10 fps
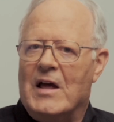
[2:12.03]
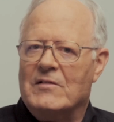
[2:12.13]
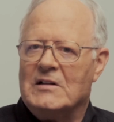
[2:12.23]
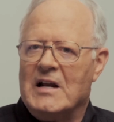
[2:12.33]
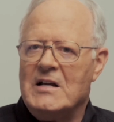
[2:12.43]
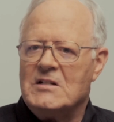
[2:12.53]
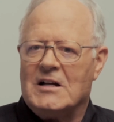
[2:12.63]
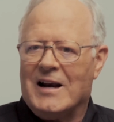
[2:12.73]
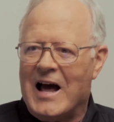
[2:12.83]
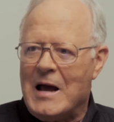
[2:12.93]
In today's
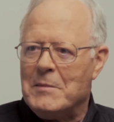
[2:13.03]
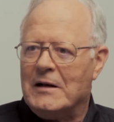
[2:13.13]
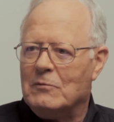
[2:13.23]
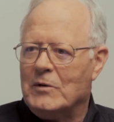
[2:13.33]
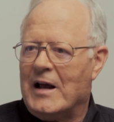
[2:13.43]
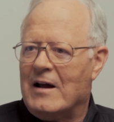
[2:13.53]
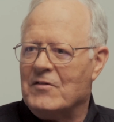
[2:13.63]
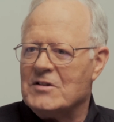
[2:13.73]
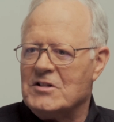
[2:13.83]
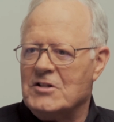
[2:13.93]
climate, we have
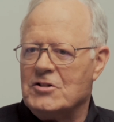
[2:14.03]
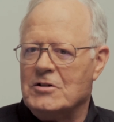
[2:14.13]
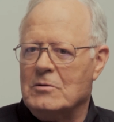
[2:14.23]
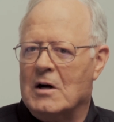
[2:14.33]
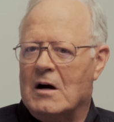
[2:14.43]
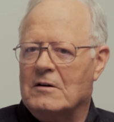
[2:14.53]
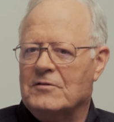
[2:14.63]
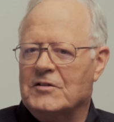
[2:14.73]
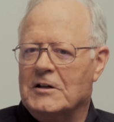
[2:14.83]
this issue of.